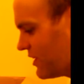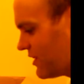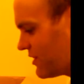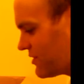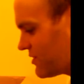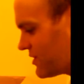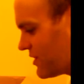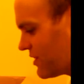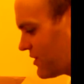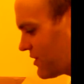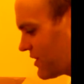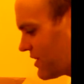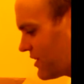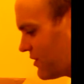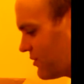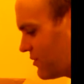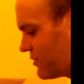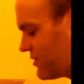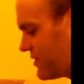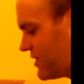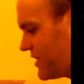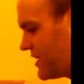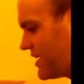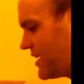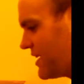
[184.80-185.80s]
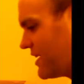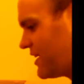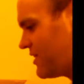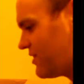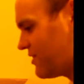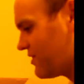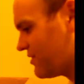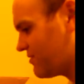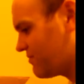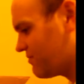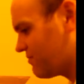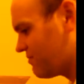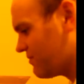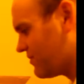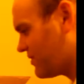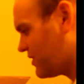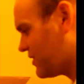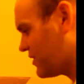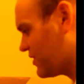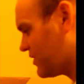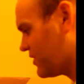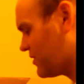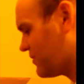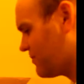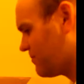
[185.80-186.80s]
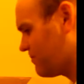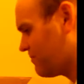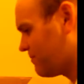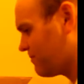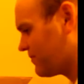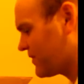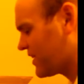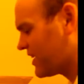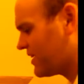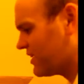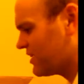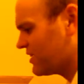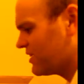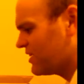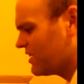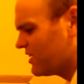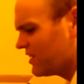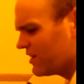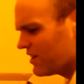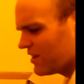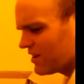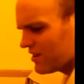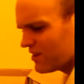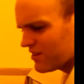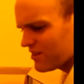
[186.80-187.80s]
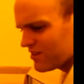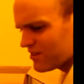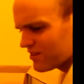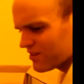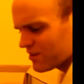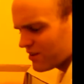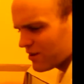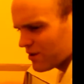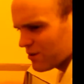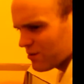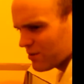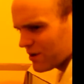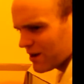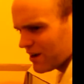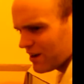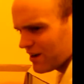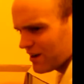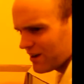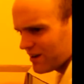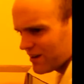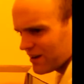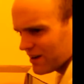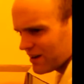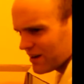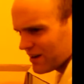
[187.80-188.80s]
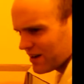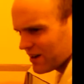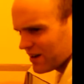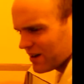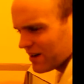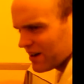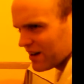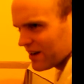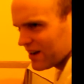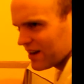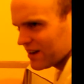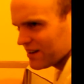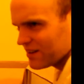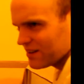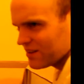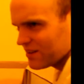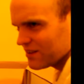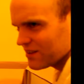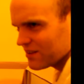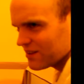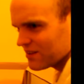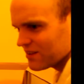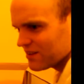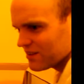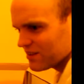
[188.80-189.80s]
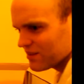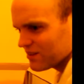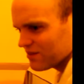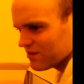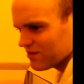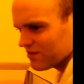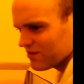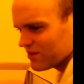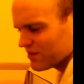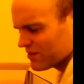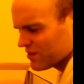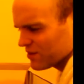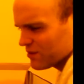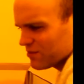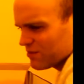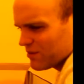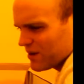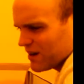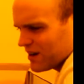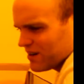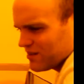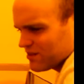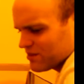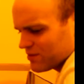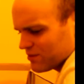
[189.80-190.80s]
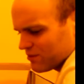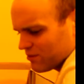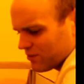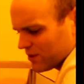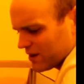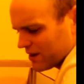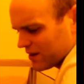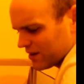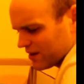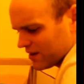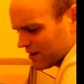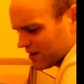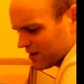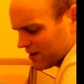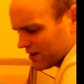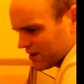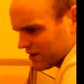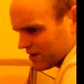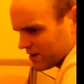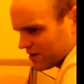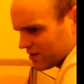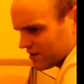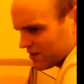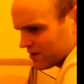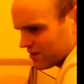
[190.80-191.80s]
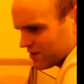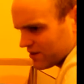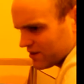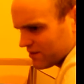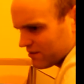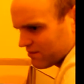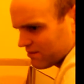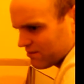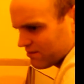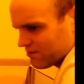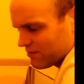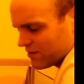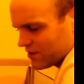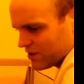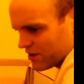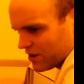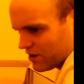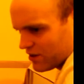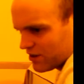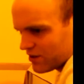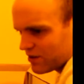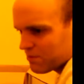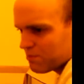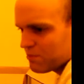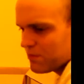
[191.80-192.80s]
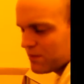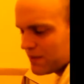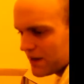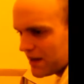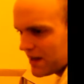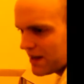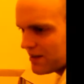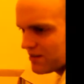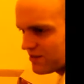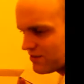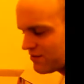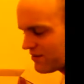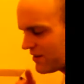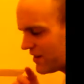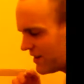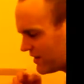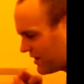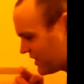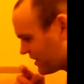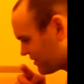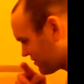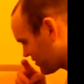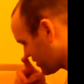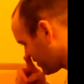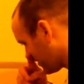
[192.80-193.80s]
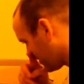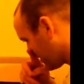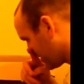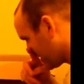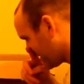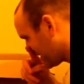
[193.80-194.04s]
So Guilty Gear, the story behind it, I had, for some reason, when I got the PS3 that I've got